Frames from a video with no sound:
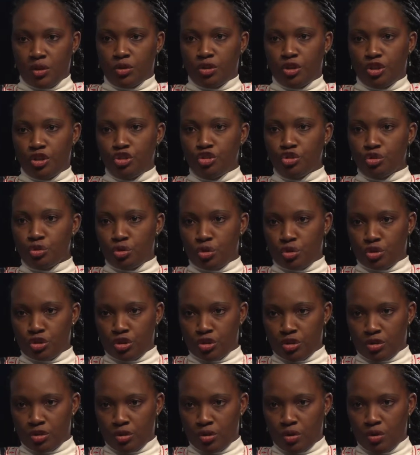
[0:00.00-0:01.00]
or the
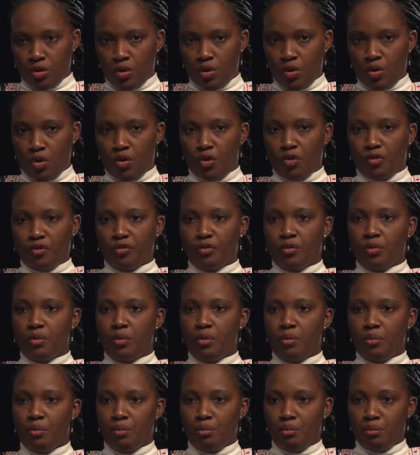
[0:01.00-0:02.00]
introduction of
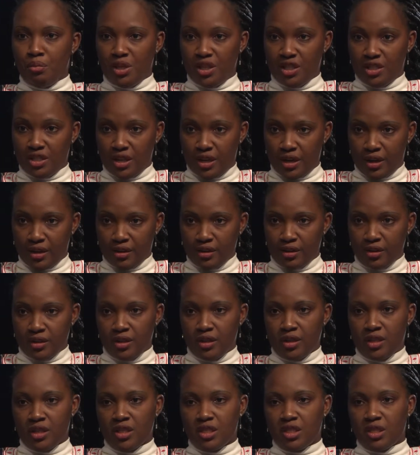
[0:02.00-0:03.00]
media,
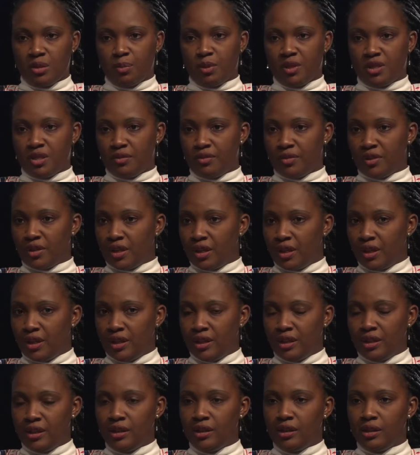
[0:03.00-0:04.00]

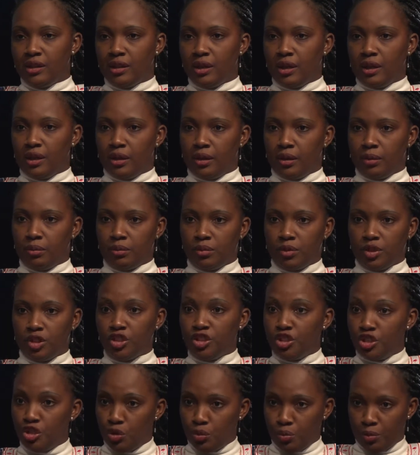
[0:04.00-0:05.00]
specifically the
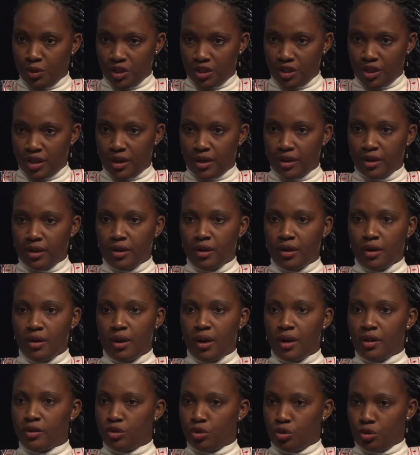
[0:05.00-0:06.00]
new media
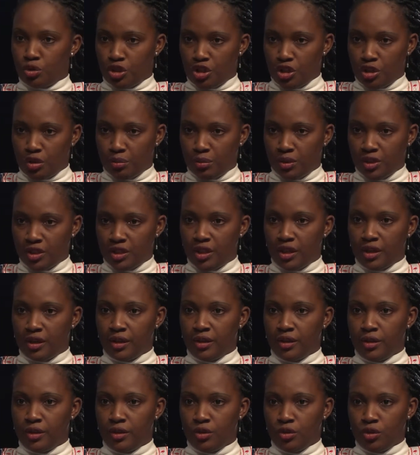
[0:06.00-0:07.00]
and social media
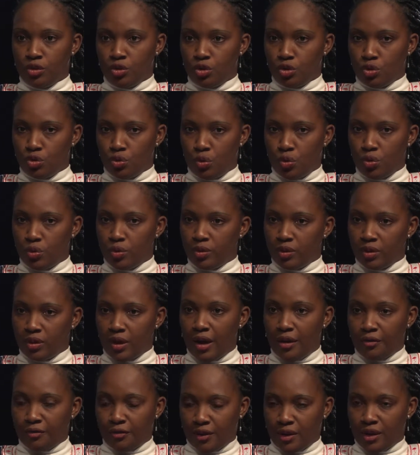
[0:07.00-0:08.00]
to
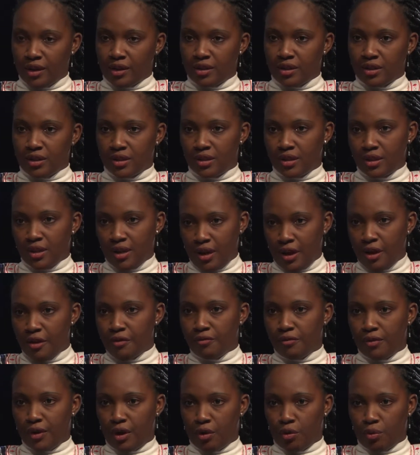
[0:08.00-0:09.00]
African
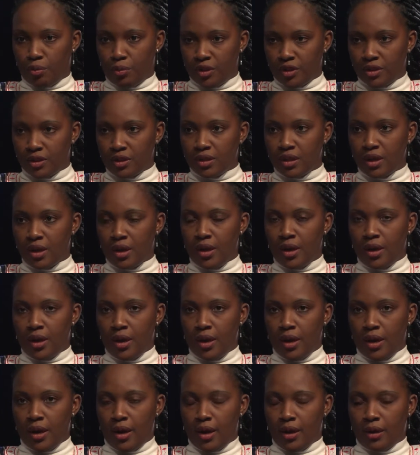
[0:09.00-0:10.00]
environment.
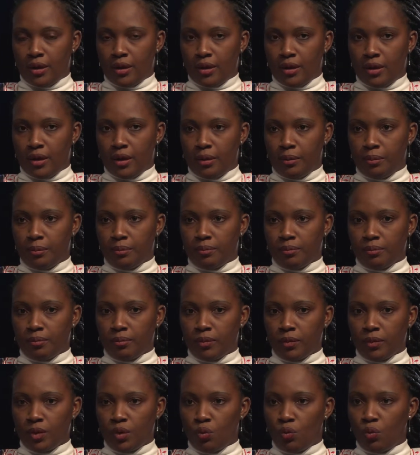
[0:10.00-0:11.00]
And
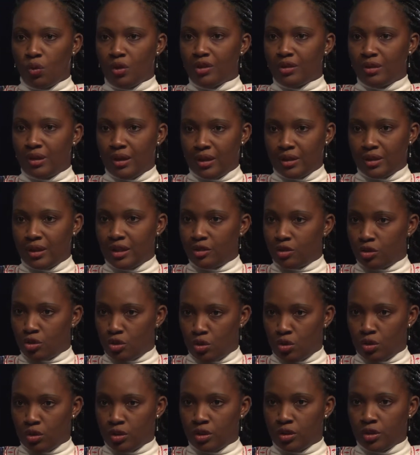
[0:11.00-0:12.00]
what that has
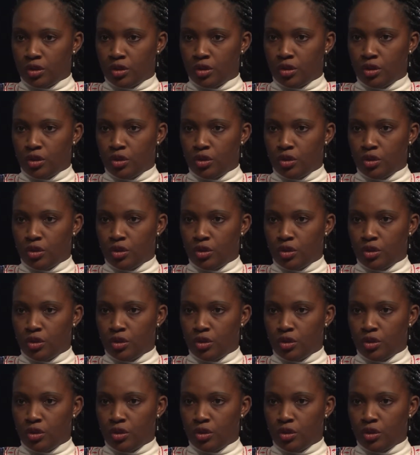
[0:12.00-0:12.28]
done